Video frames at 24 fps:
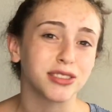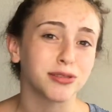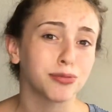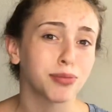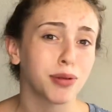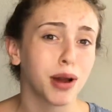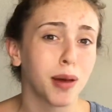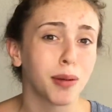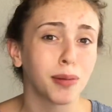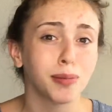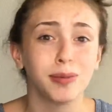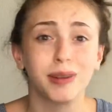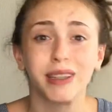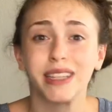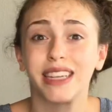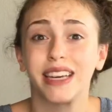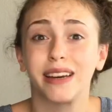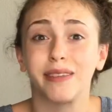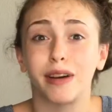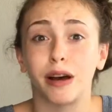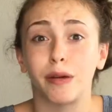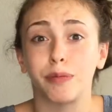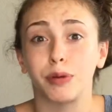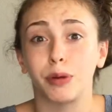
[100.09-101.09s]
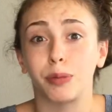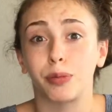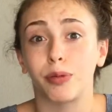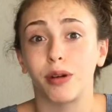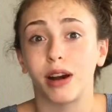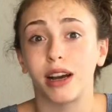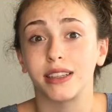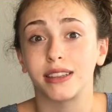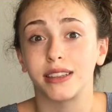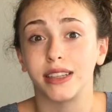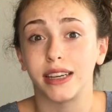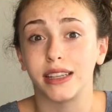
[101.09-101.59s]
probably give up your
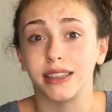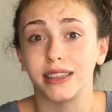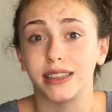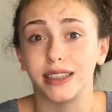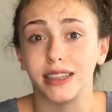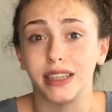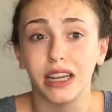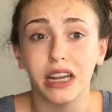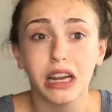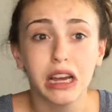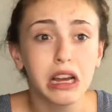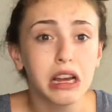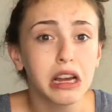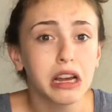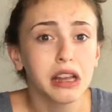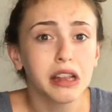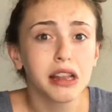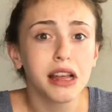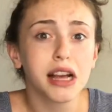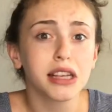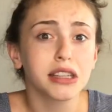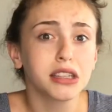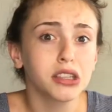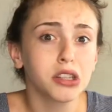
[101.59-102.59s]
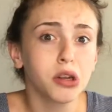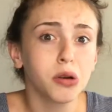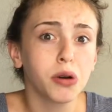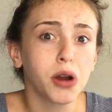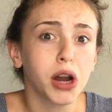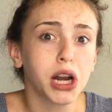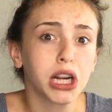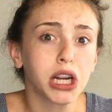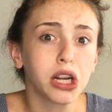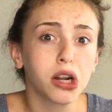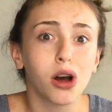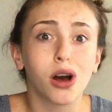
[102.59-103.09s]
process, and that's no
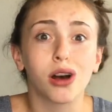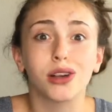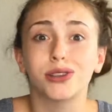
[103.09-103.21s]
good at all.